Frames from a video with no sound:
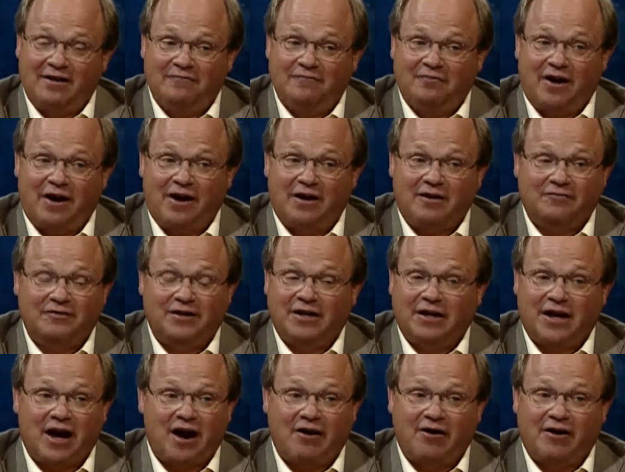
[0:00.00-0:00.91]
involved
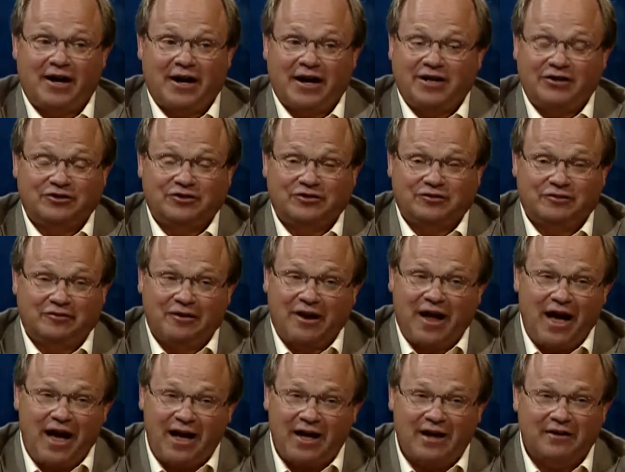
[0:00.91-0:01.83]
in congregational
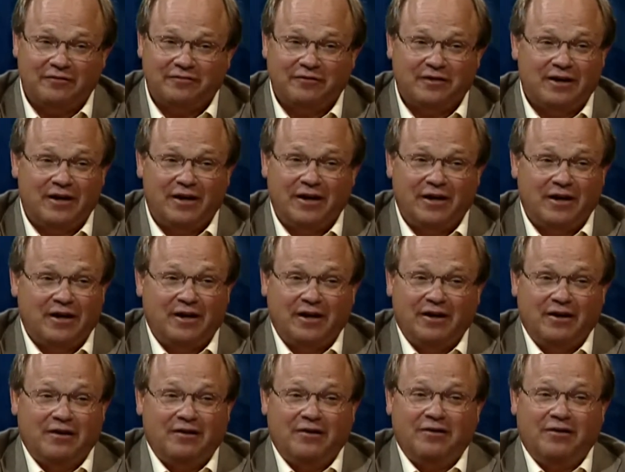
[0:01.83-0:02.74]
life,
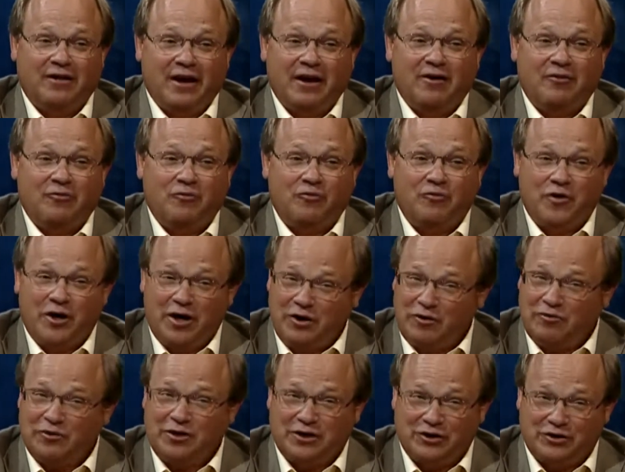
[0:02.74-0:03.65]
their
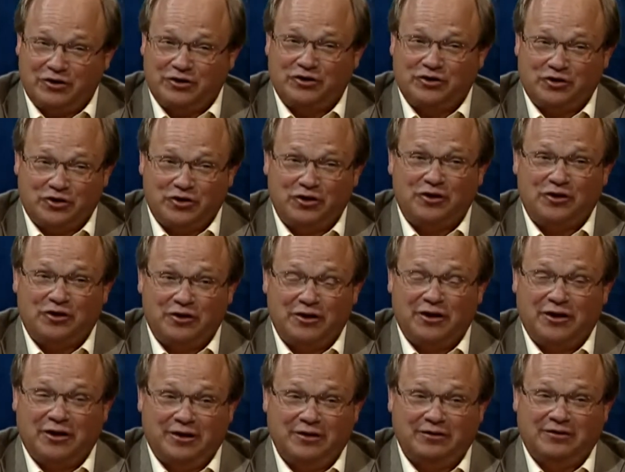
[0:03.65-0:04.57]
real
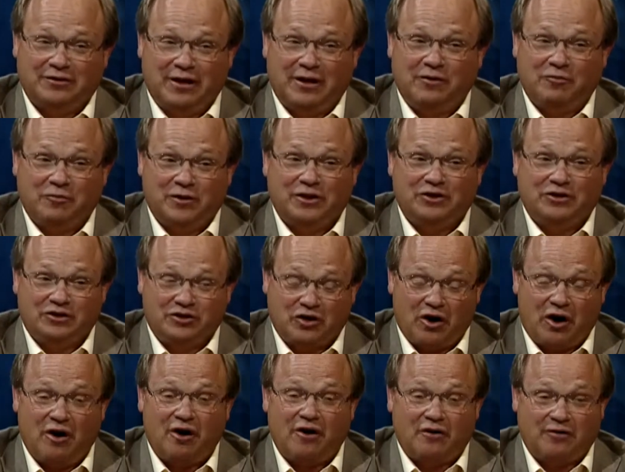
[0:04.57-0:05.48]
concern is that we
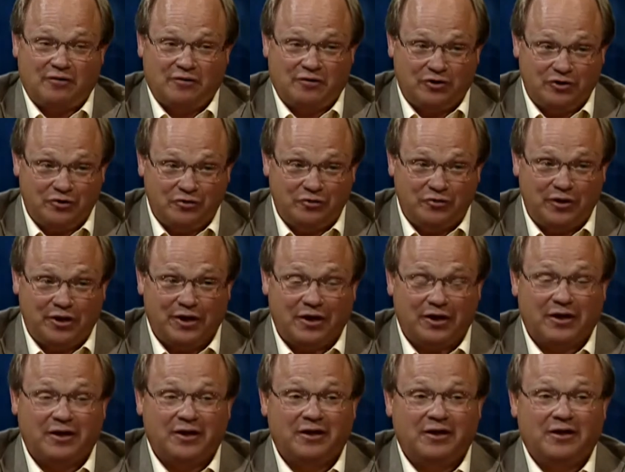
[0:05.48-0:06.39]
start
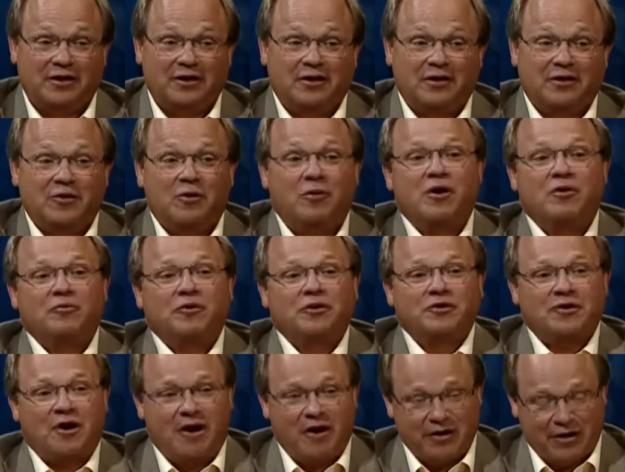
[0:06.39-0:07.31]
doing what we're
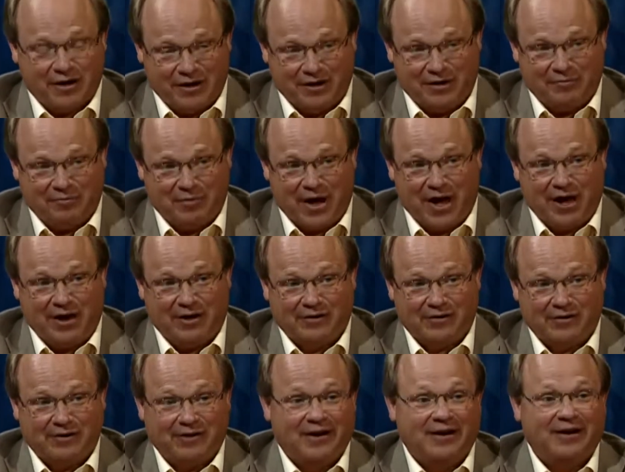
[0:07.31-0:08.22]
talking
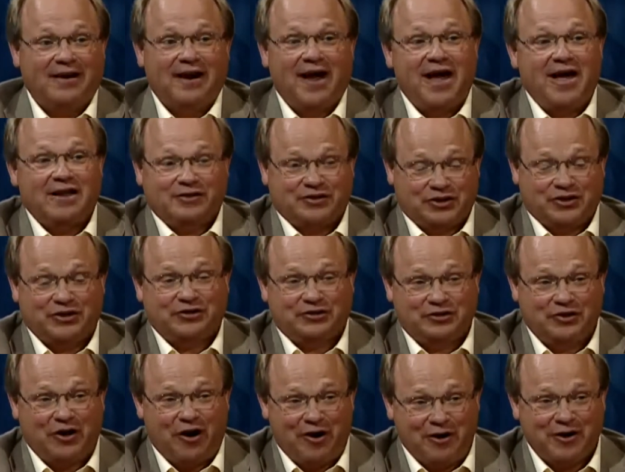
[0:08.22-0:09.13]
about and not
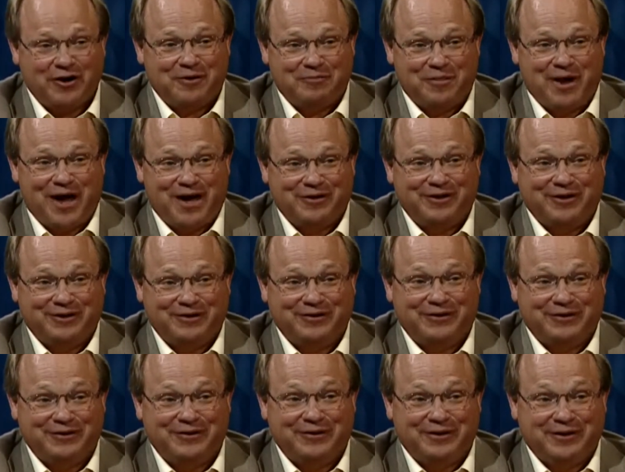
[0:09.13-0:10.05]
just talk about
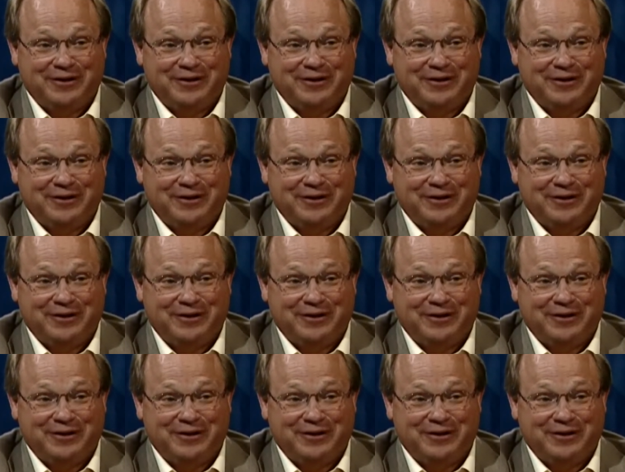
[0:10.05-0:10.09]
it.